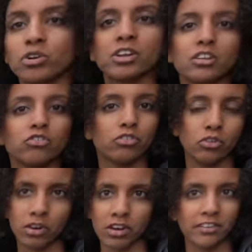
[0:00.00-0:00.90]
put it into
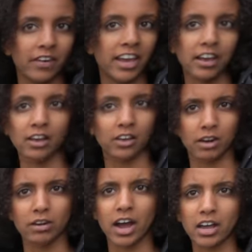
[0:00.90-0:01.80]
your
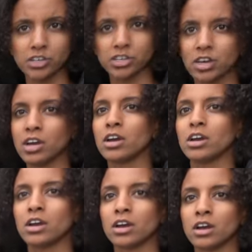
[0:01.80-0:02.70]
garage. It can do
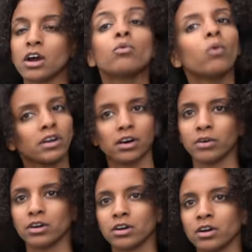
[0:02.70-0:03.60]
only one hour. One
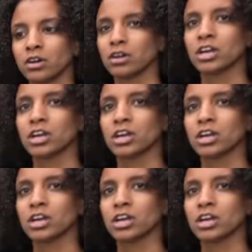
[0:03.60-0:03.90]
hour. And